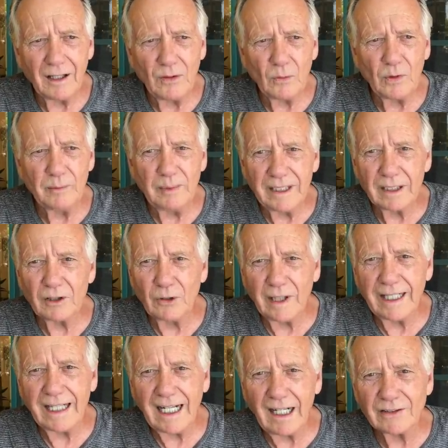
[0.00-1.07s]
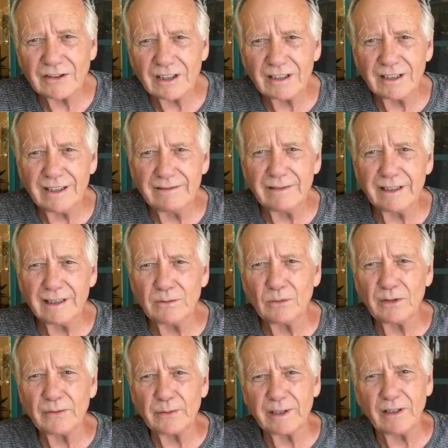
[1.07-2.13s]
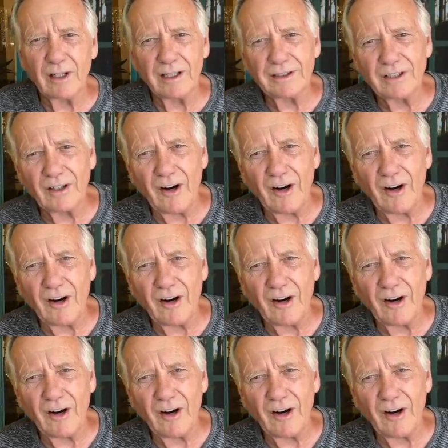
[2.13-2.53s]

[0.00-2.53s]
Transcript: would be a great house to live in with regard to